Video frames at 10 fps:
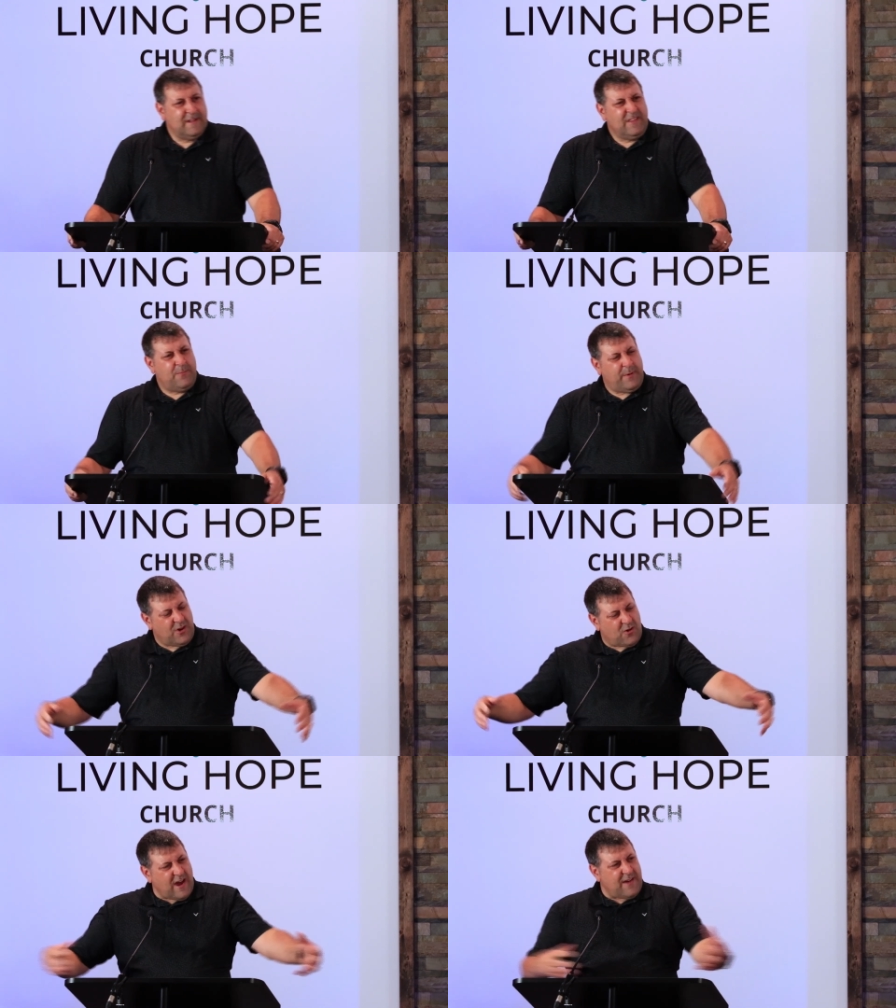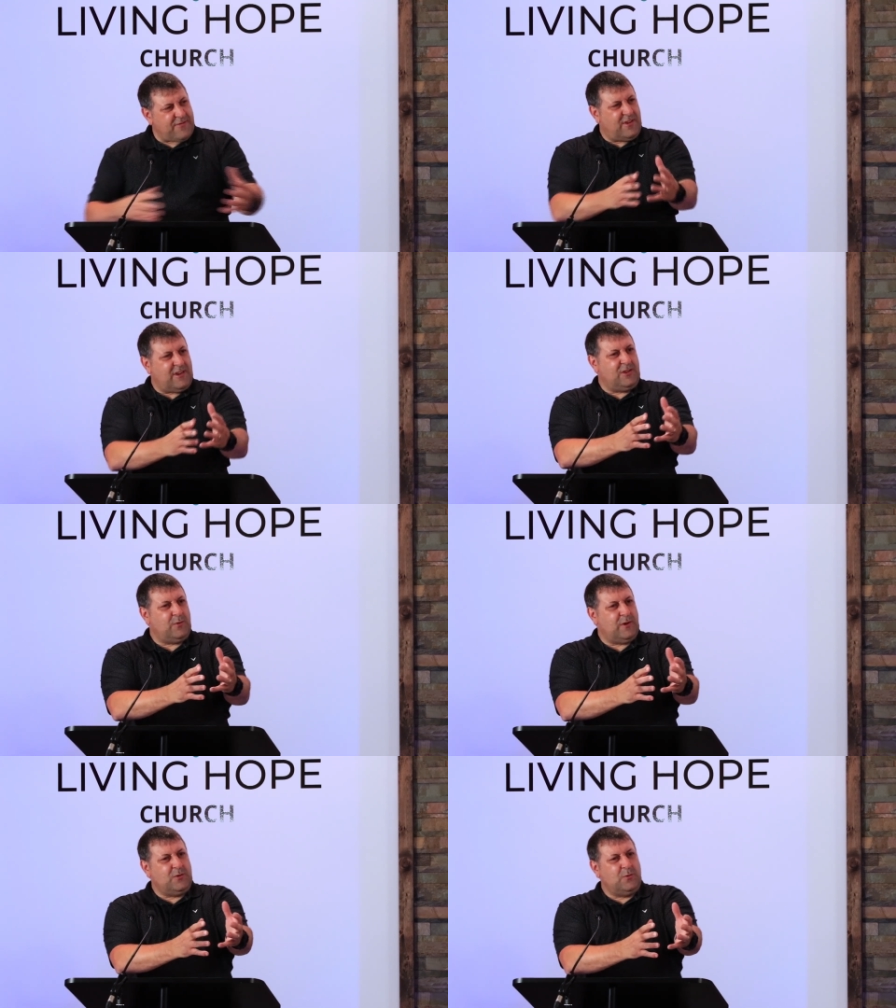You've been grafted
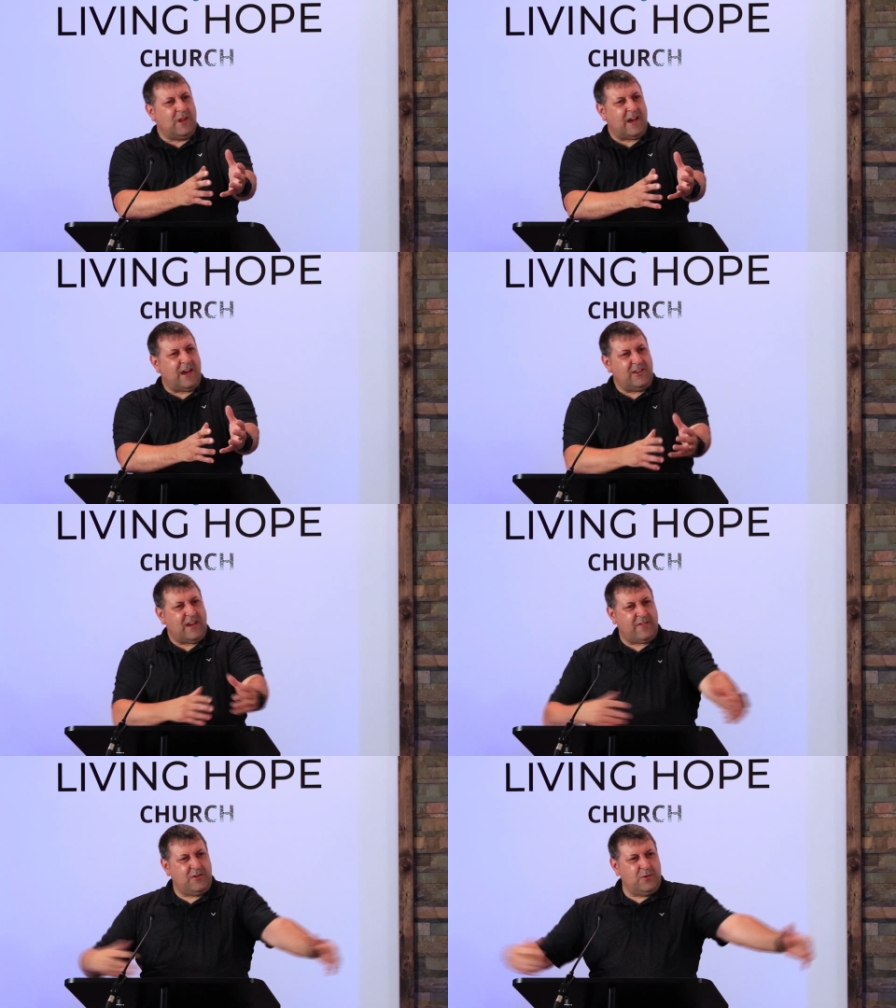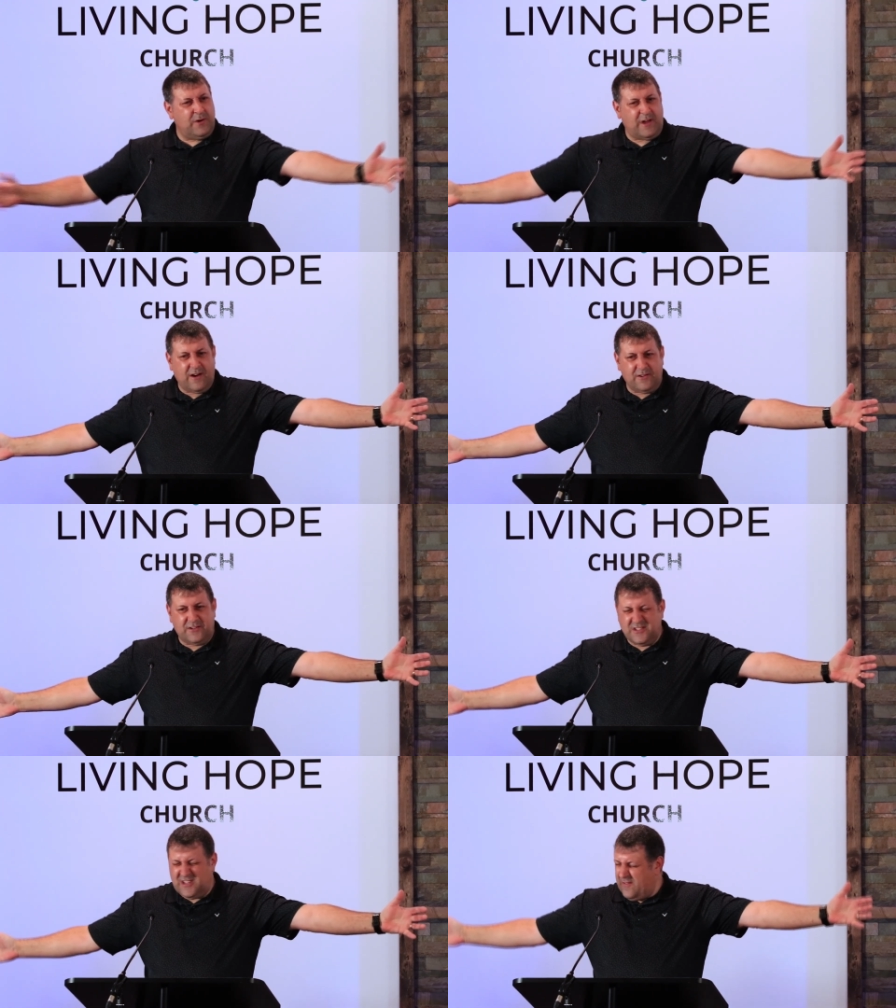into a new line. You have a new
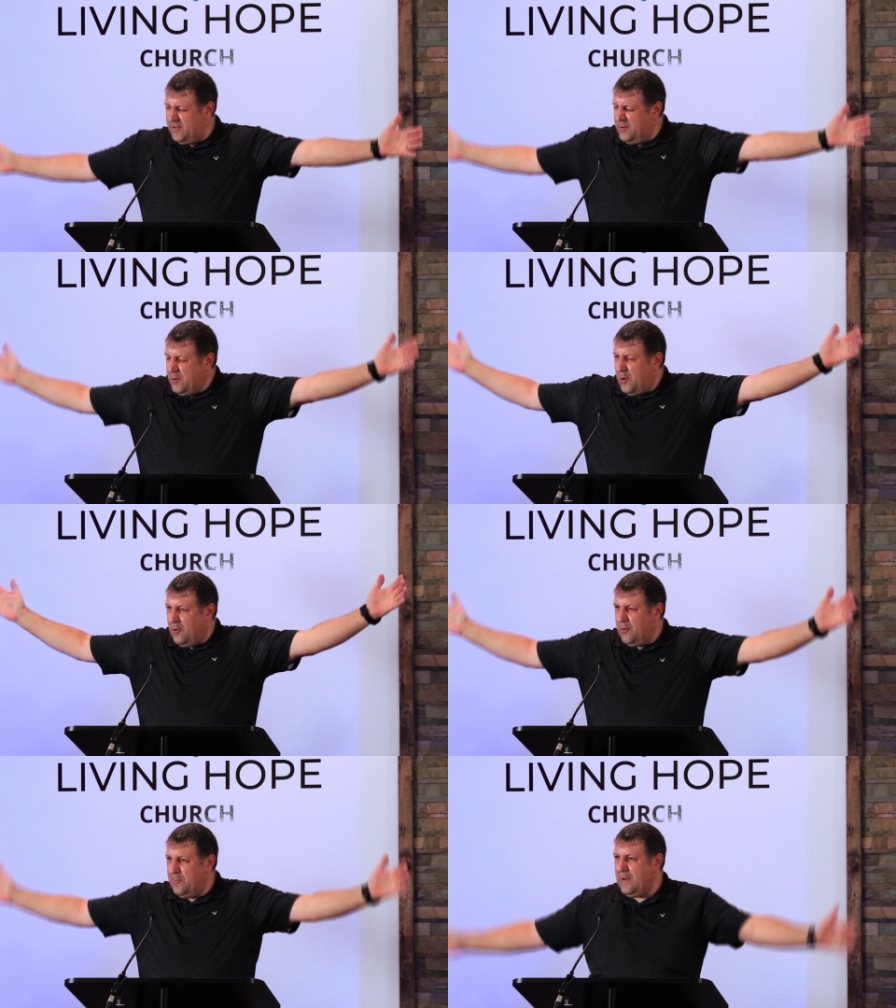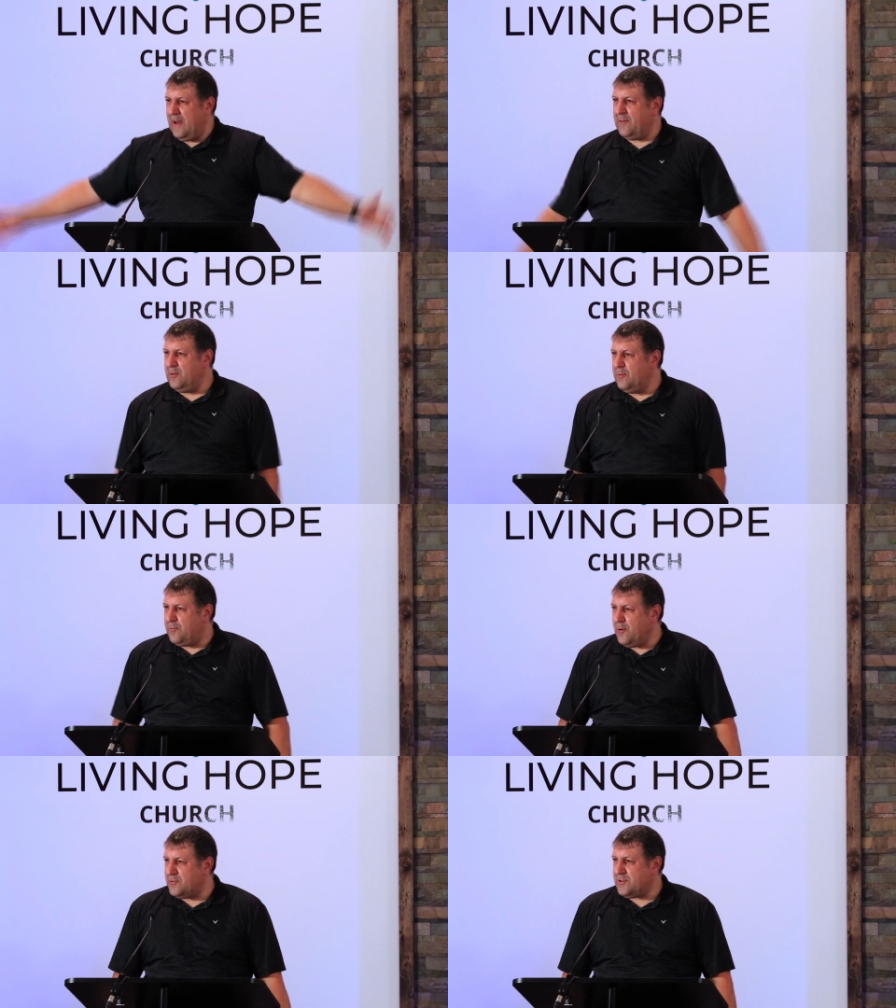inheritance. You have a new home. You have a new
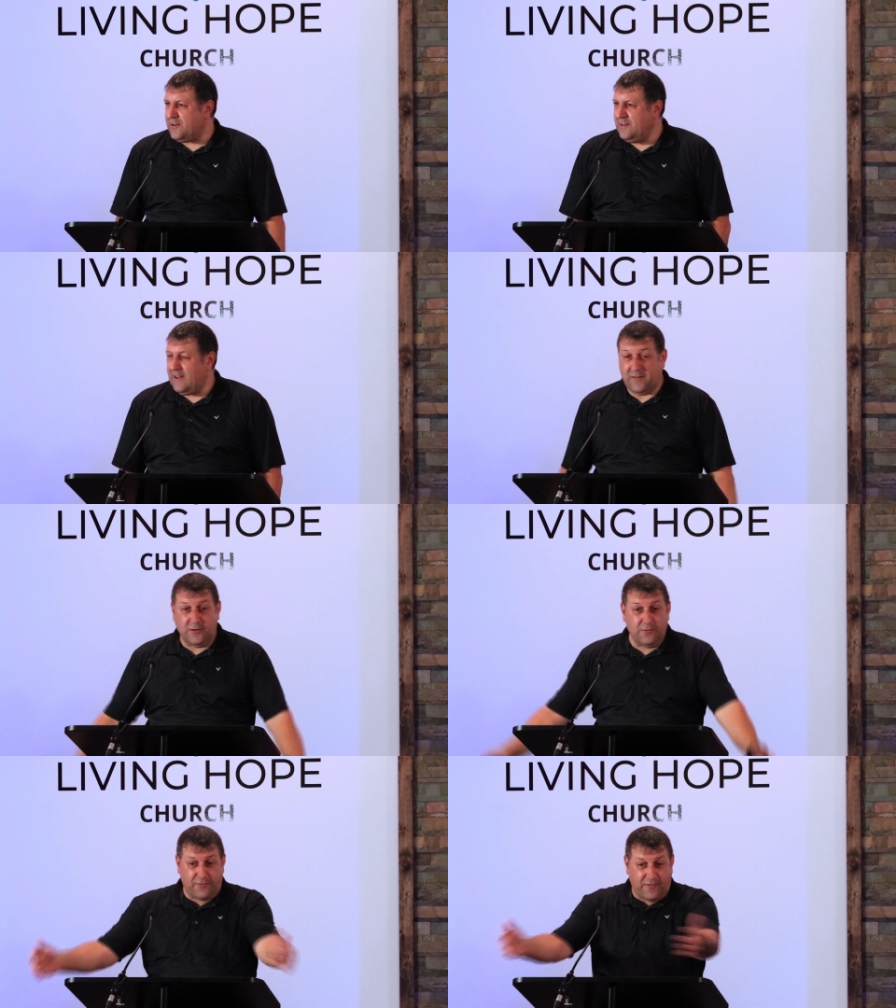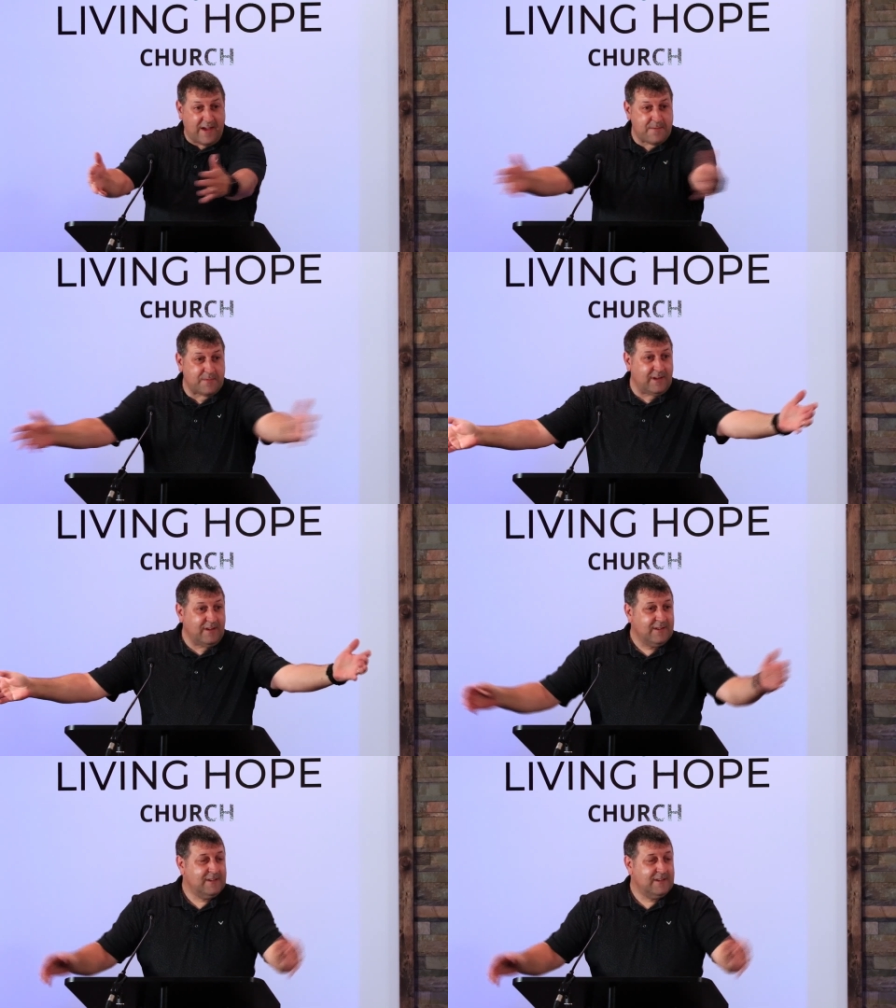future. You have a new family.